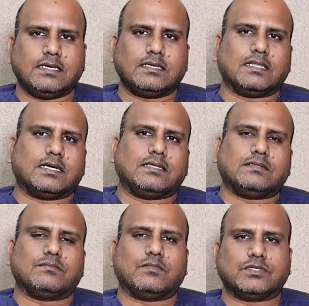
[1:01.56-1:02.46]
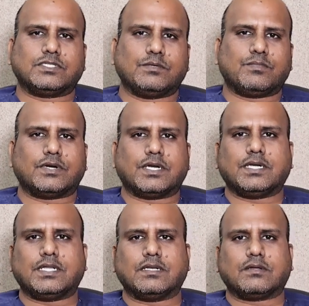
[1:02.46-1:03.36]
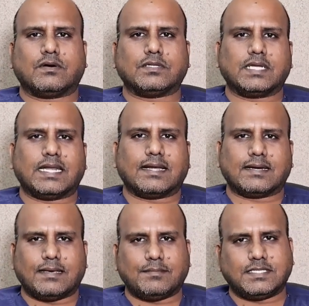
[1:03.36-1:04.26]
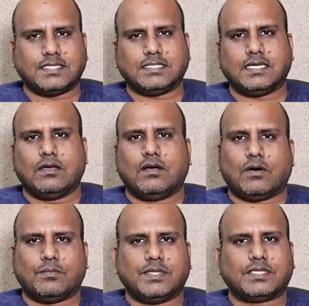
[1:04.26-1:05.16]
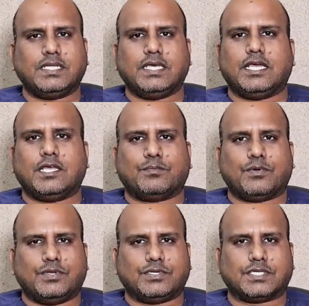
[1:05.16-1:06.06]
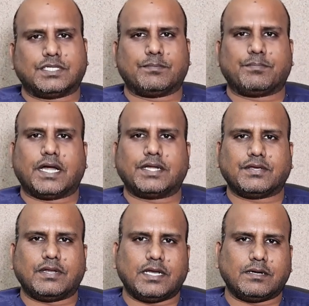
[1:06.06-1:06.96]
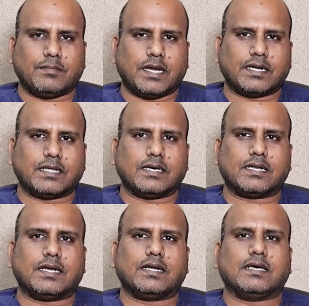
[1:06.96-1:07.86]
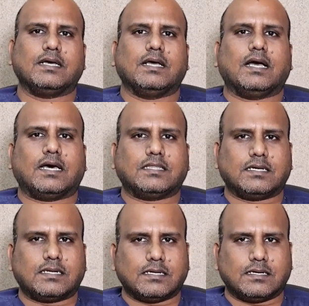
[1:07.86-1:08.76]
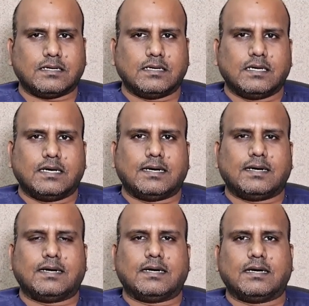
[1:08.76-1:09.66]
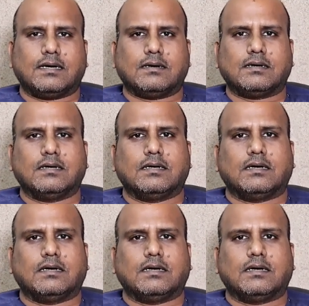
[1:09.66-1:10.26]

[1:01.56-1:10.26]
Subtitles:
thing that is most important in causing lung damage is obviously air pollution. The particulate matter and other the